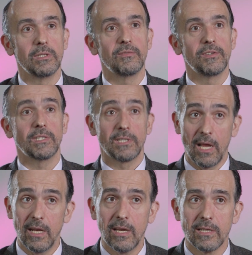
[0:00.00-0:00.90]
in the first
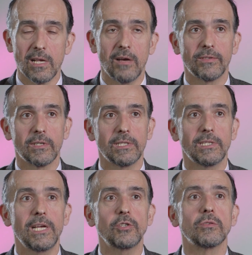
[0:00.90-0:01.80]
10 years after
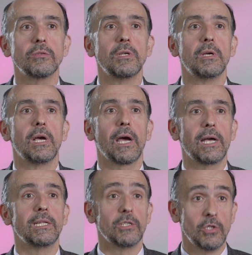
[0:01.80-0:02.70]
accession
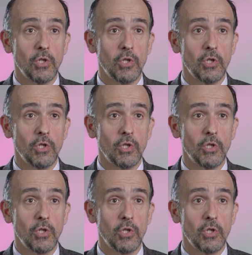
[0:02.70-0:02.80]
had it